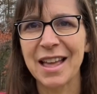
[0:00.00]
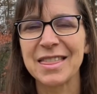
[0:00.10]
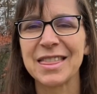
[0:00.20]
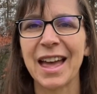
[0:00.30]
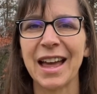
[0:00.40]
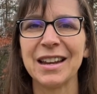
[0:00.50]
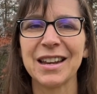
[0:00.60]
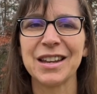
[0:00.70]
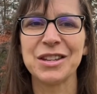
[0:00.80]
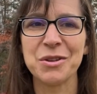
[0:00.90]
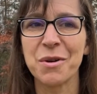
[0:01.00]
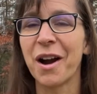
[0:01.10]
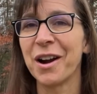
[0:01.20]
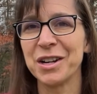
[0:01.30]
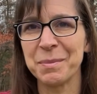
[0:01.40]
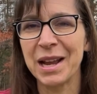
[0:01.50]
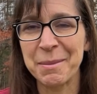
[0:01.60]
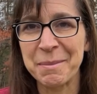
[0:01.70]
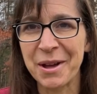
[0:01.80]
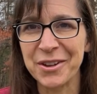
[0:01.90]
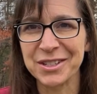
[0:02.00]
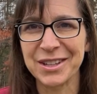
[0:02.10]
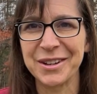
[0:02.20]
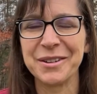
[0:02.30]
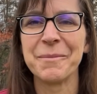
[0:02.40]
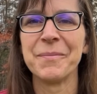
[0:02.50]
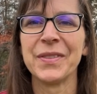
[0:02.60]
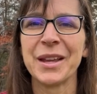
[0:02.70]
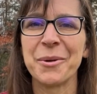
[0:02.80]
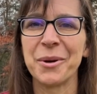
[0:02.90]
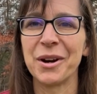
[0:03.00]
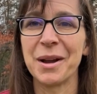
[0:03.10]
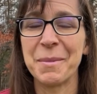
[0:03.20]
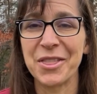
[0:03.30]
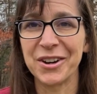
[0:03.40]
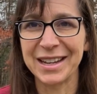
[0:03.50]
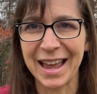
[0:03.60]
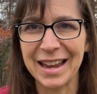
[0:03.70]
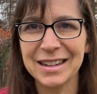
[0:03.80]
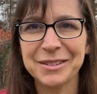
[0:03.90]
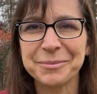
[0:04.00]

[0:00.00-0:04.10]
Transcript: that you are to become a mother soon or a mother again.